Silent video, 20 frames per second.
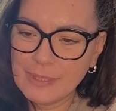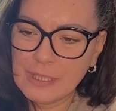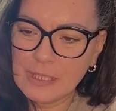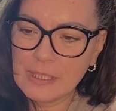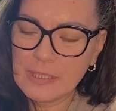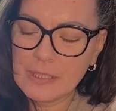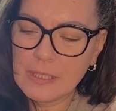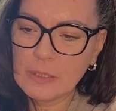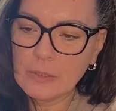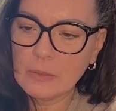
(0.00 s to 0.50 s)

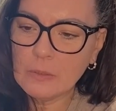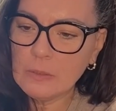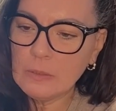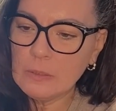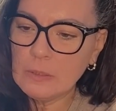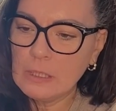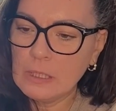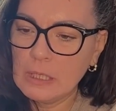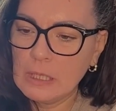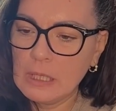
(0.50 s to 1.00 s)
container
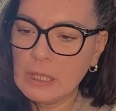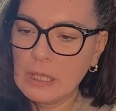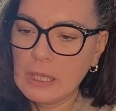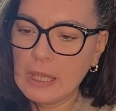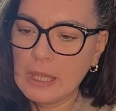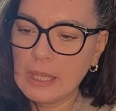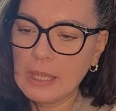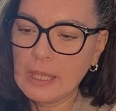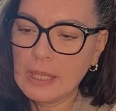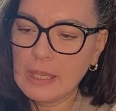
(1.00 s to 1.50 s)

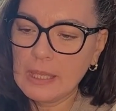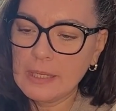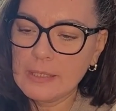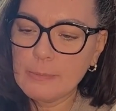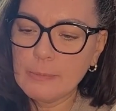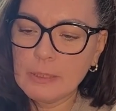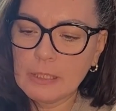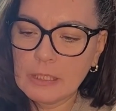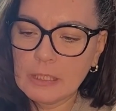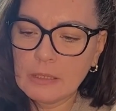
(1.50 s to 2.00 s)
and it's
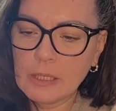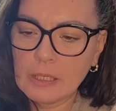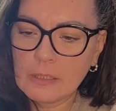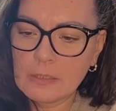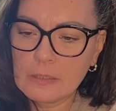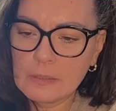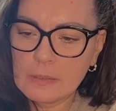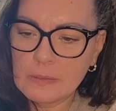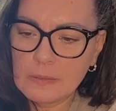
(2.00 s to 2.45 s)
been neglected.